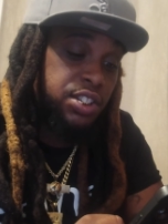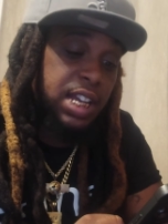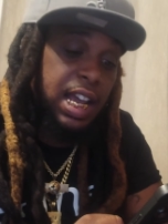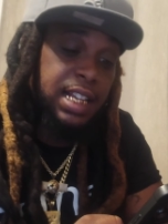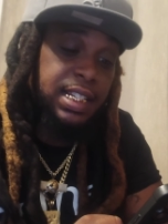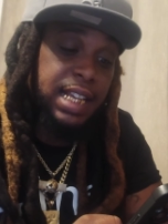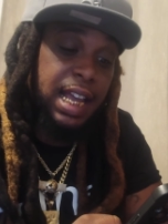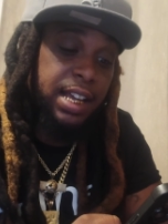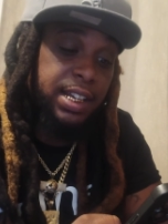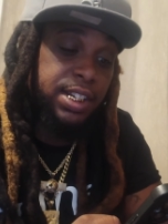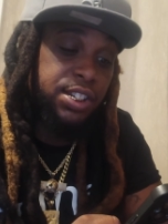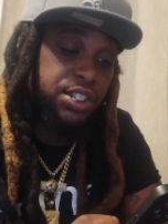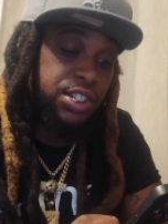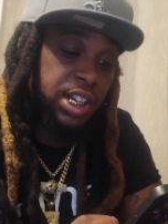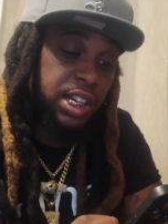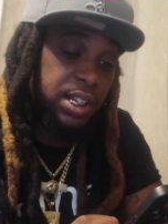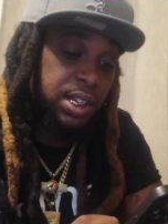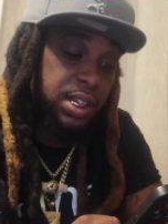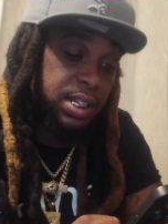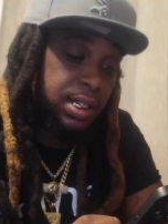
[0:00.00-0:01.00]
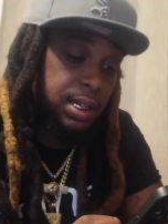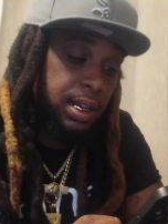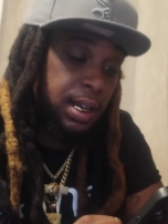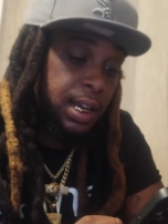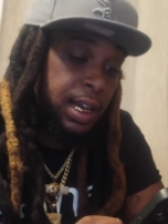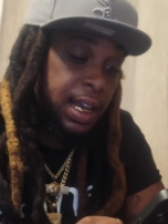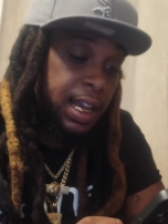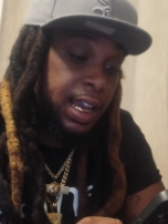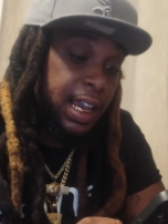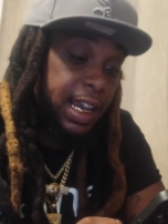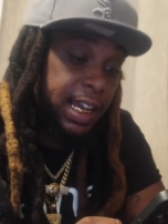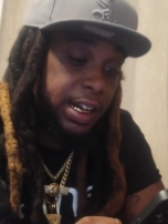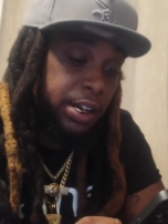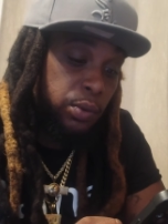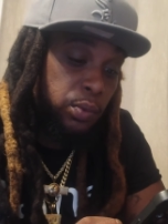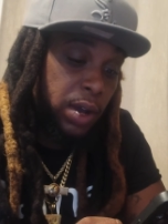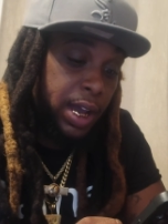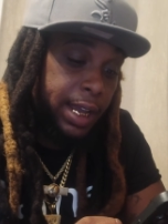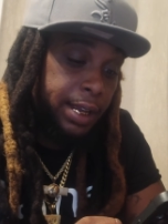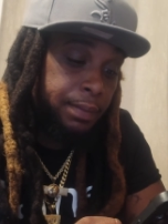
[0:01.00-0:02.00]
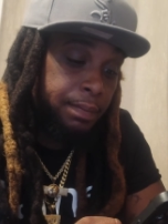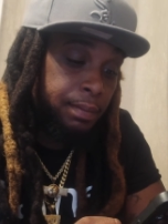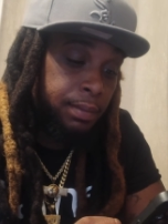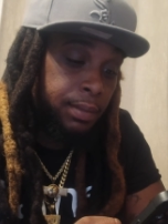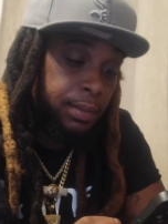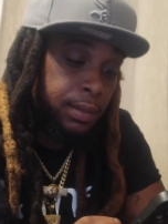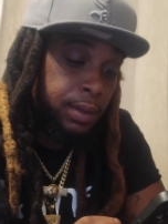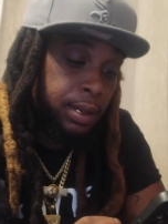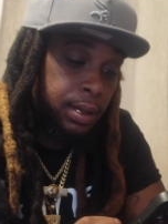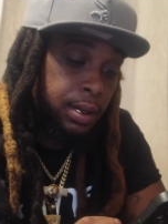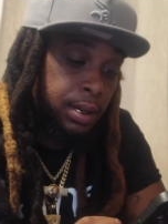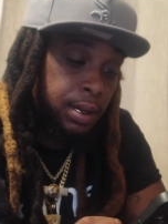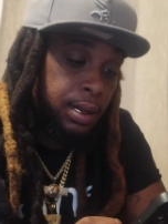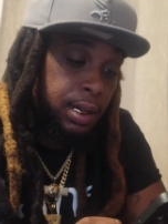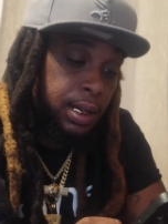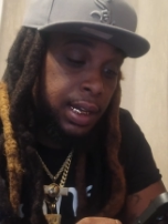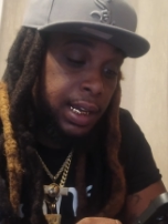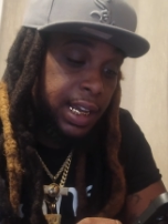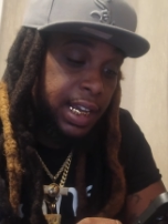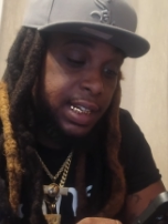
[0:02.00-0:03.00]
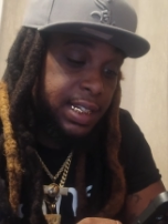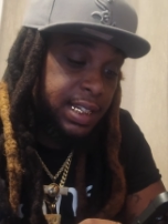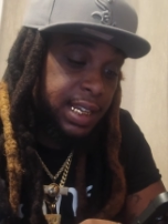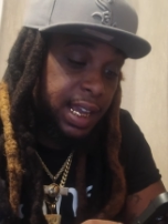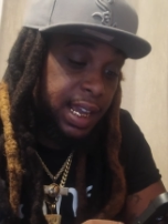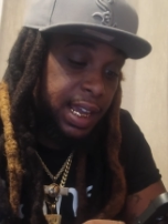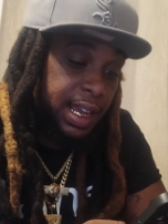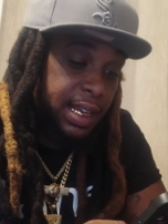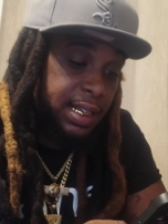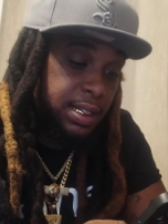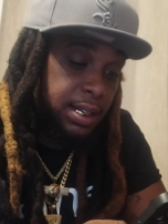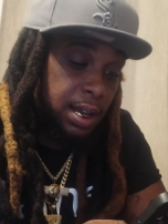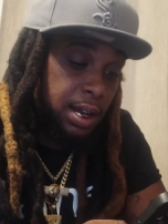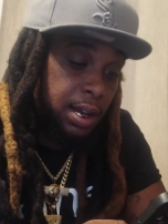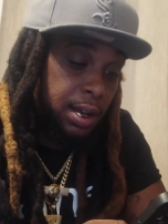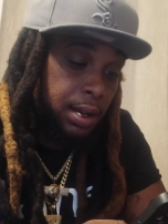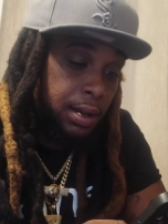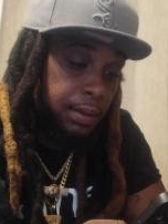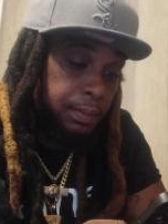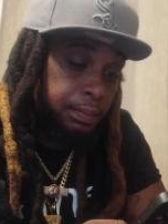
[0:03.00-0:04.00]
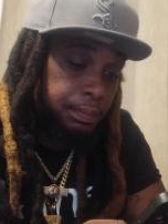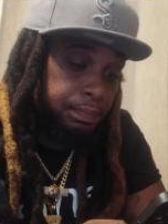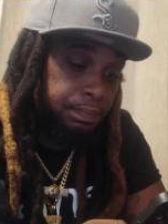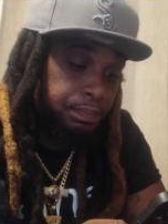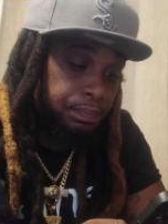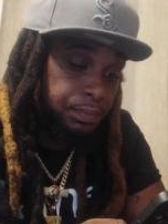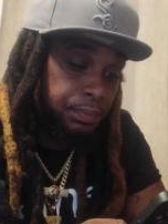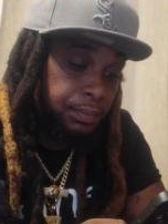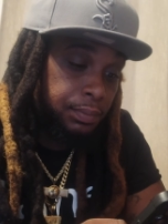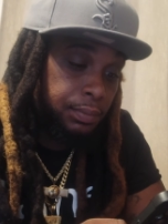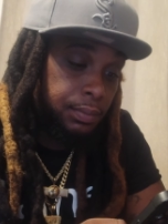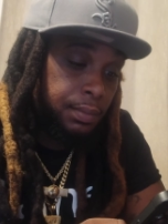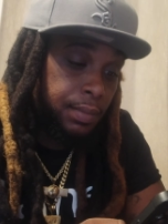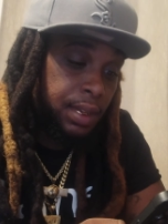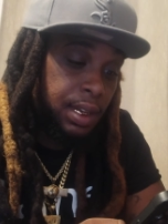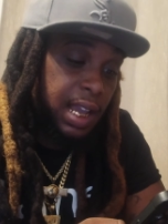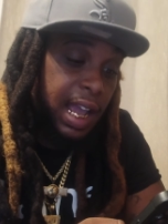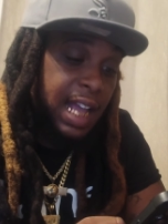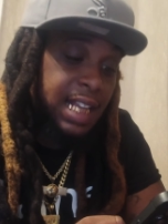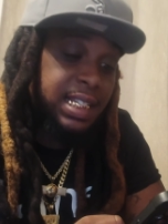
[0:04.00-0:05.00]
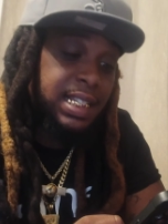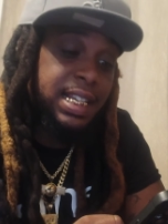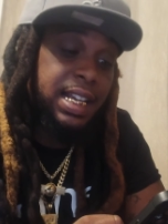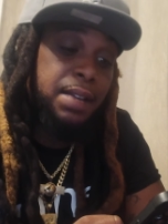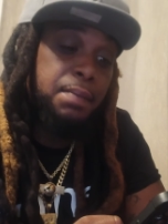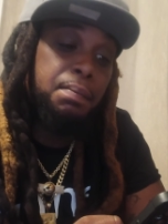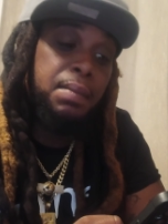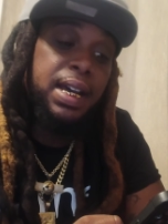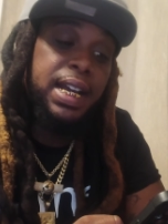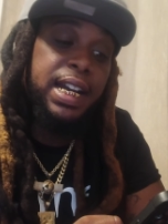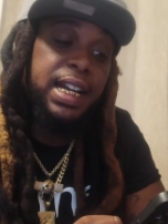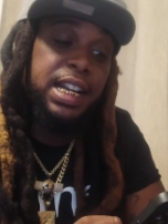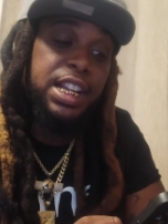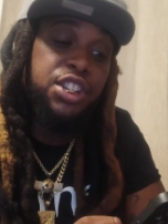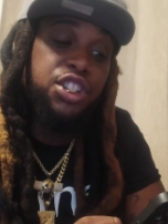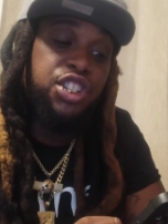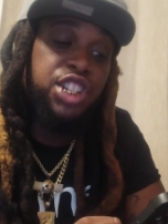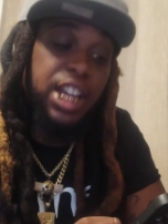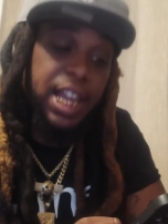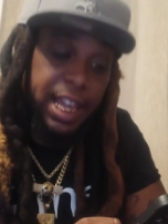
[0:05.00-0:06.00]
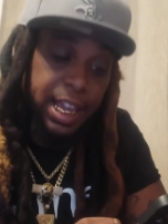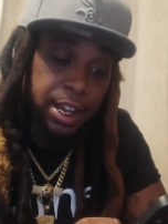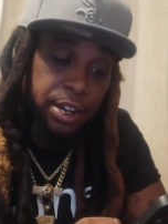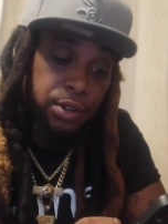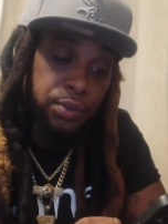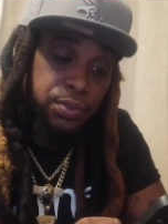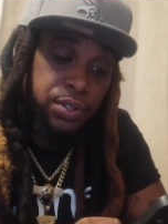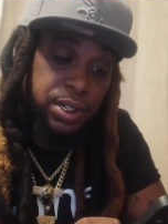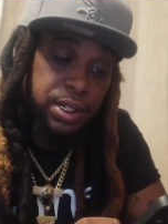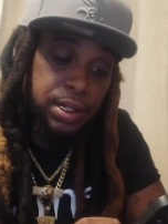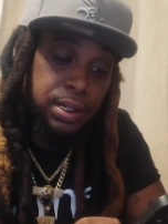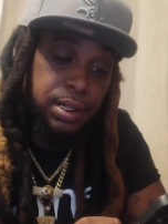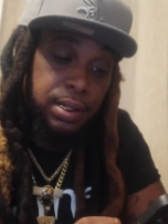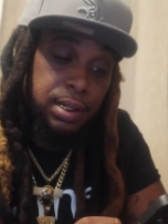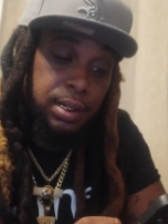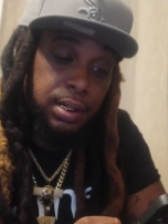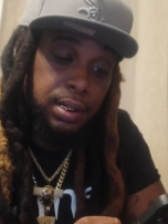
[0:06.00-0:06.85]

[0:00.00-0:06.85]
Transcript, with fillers: Shouts out to Genius. Anyway, it says, um, I send money to jails